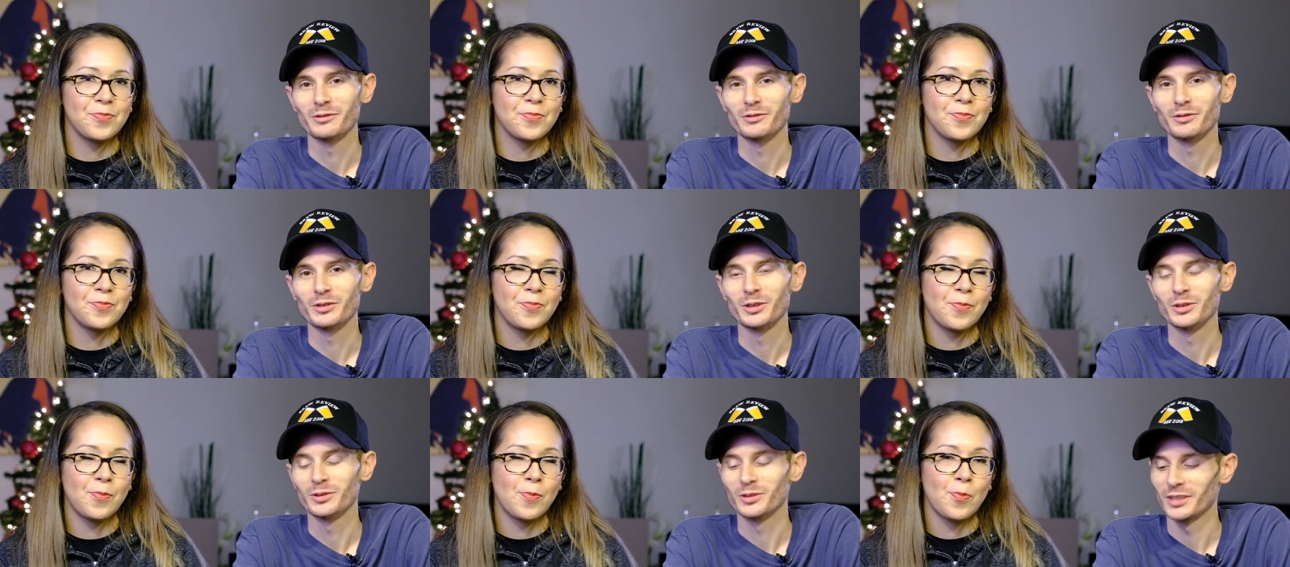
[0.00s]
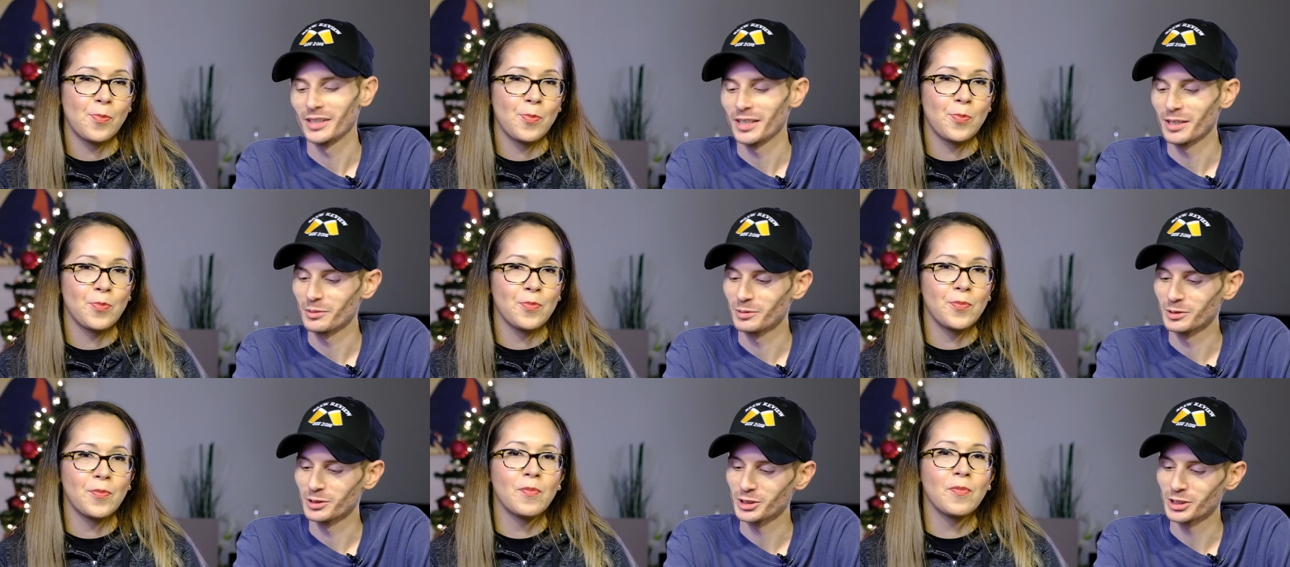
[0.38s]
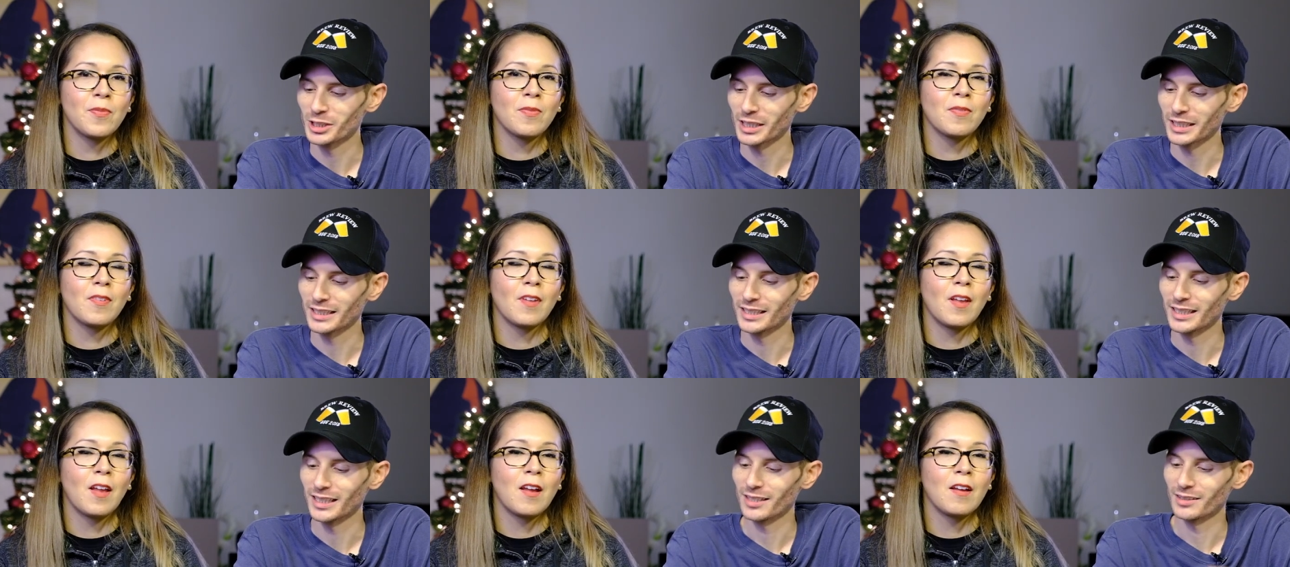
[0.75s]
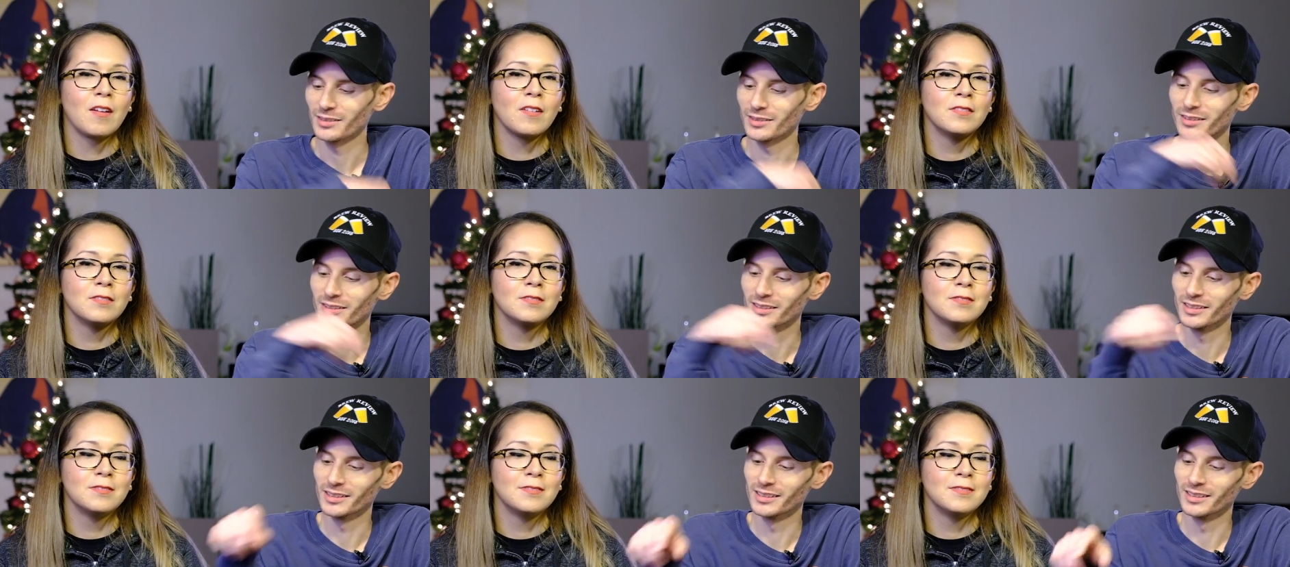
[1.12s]
Speaker 1: review. Today we're checking
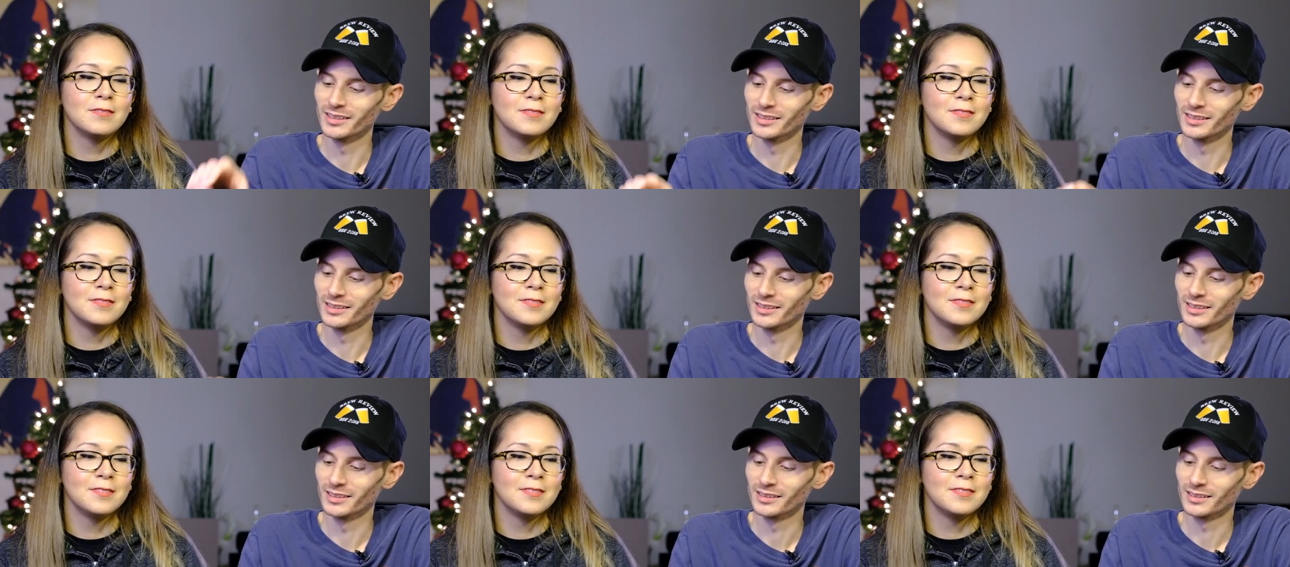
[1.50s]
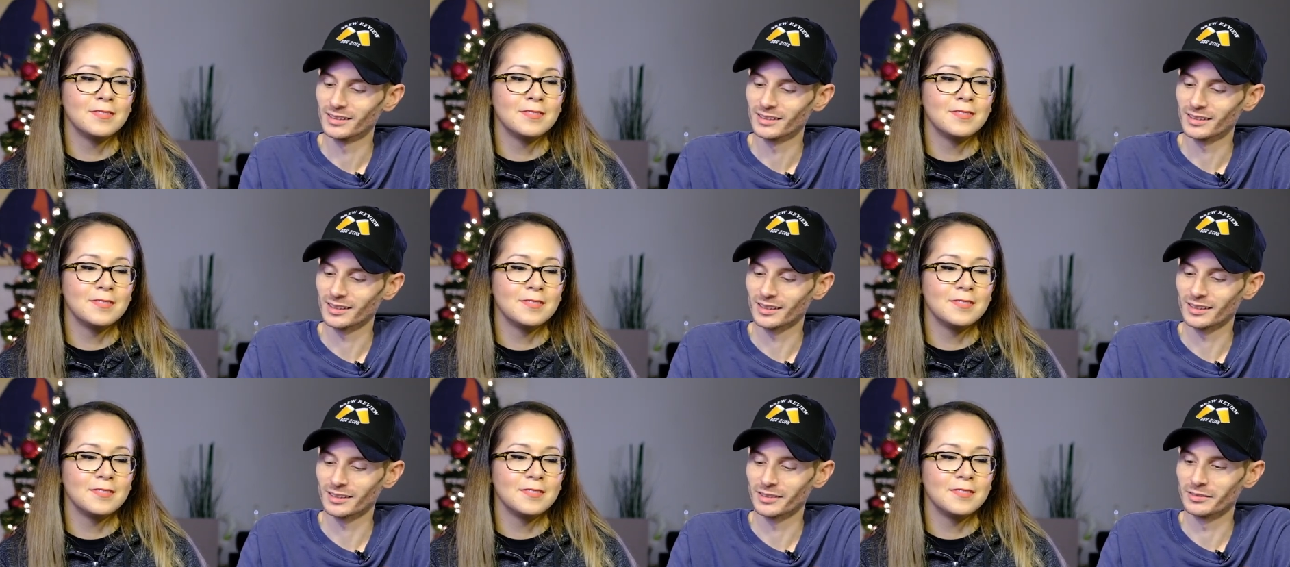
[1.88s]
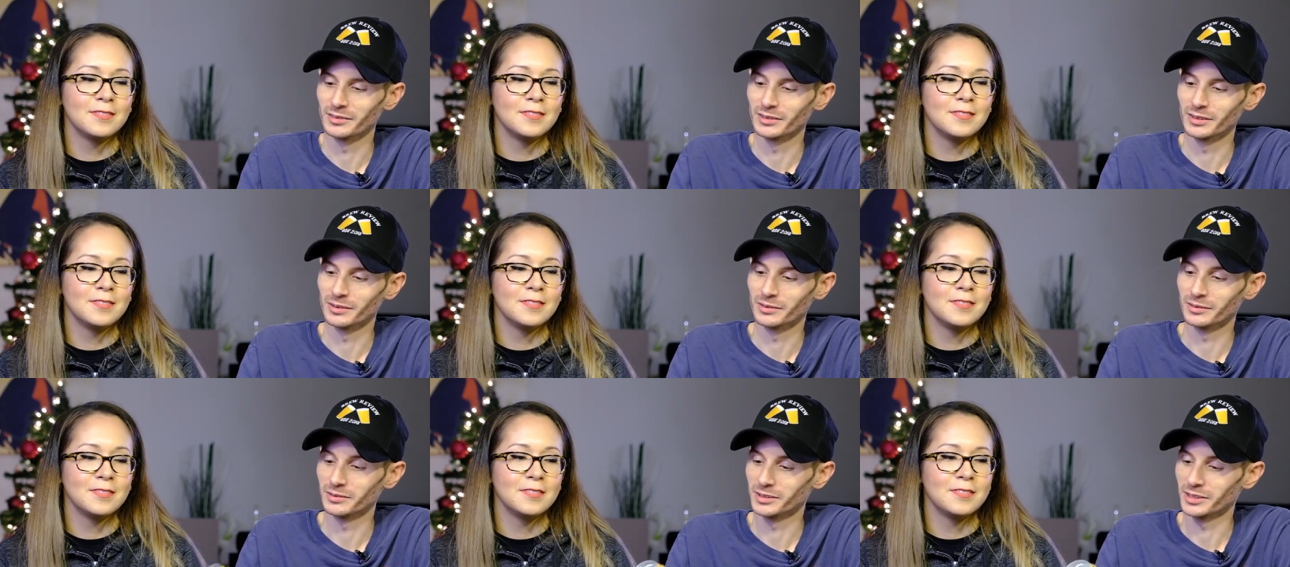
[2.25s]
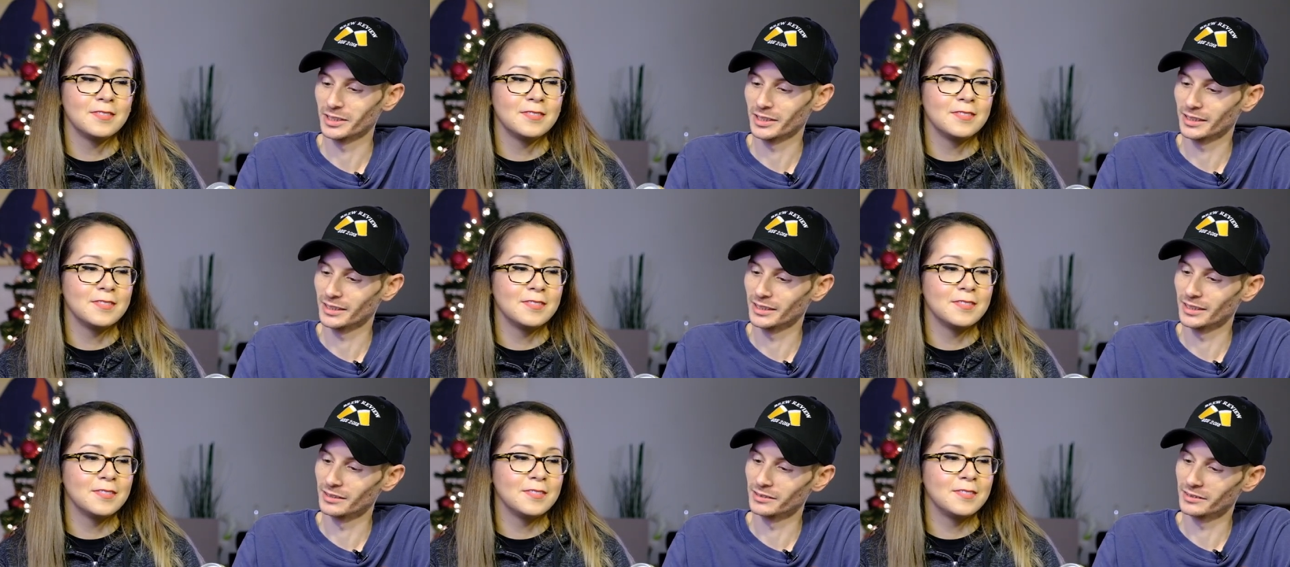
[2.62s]
out the, I don't even know what we're
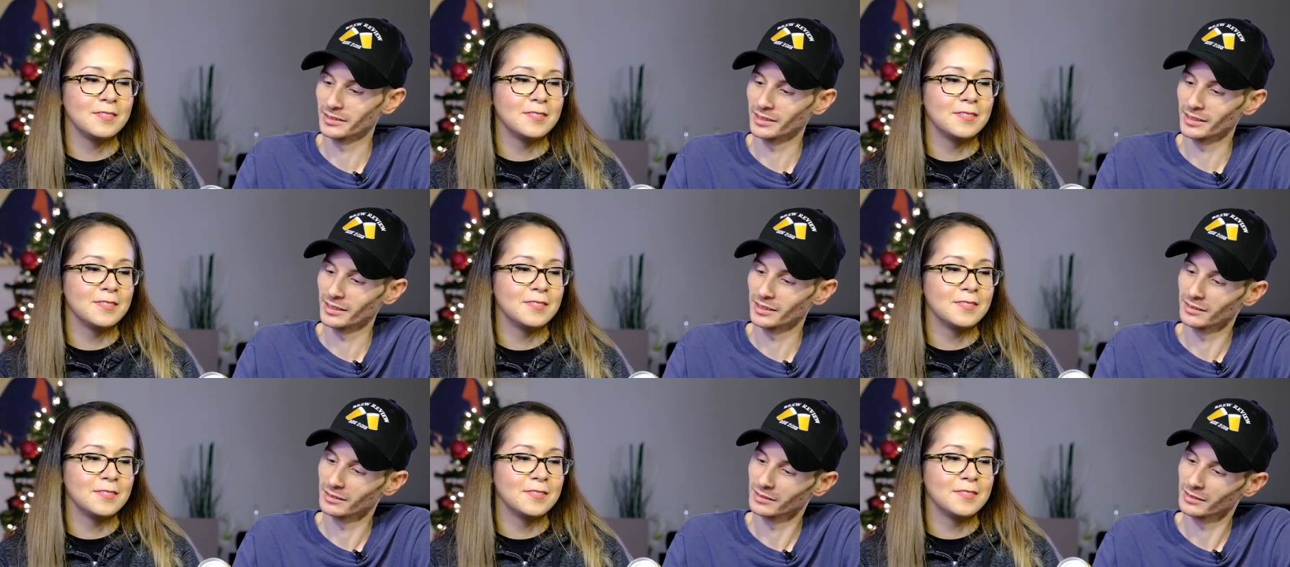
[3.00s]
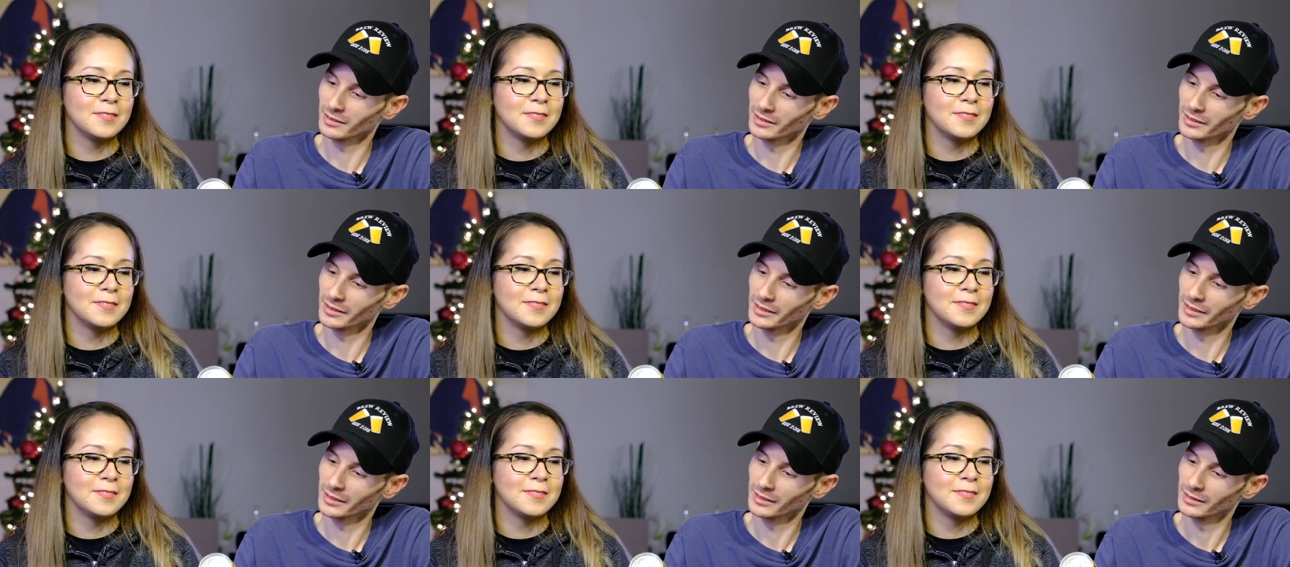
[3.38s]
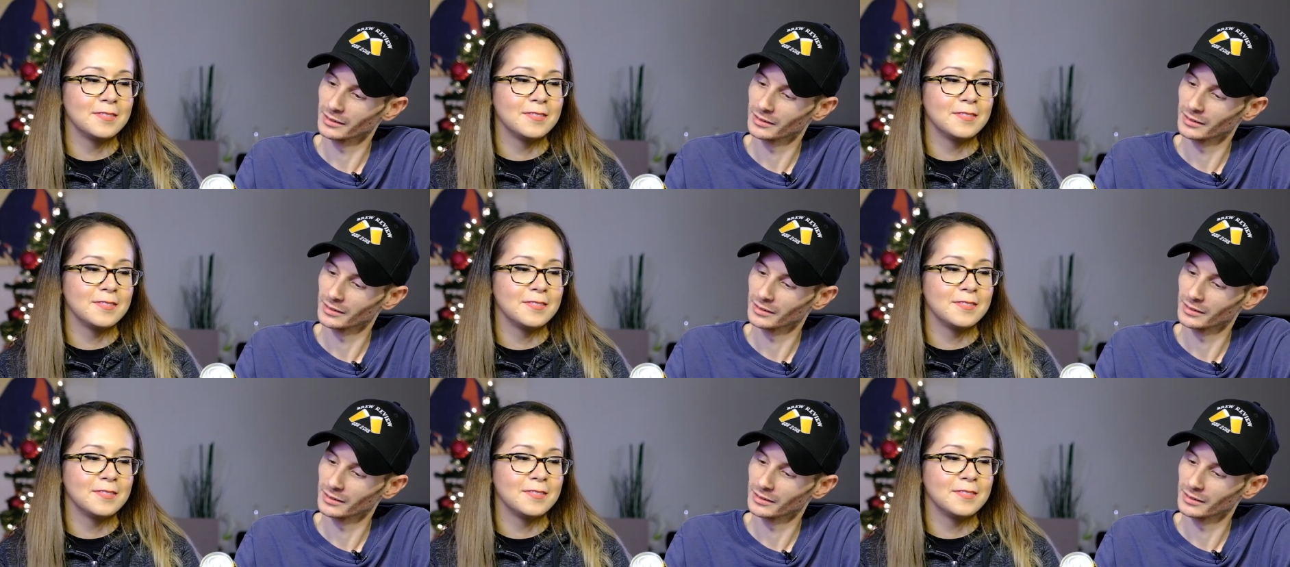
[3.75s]
checking out today, sorry.